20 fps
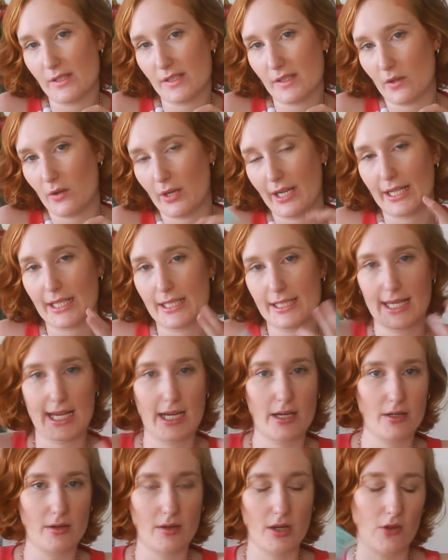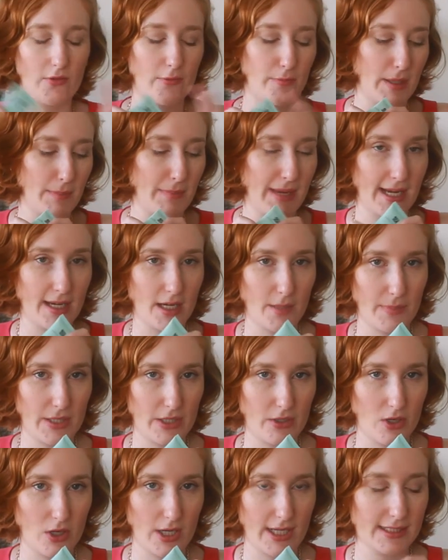so I can take off my makeup
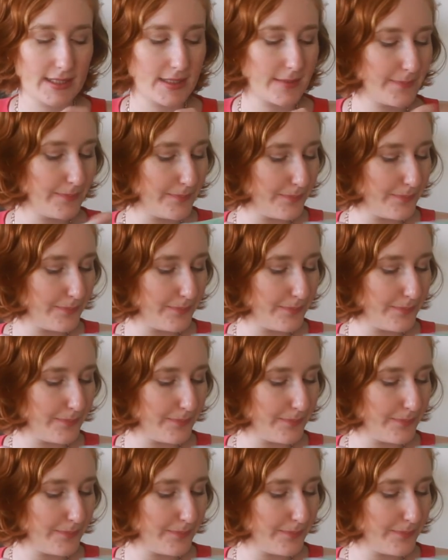at night.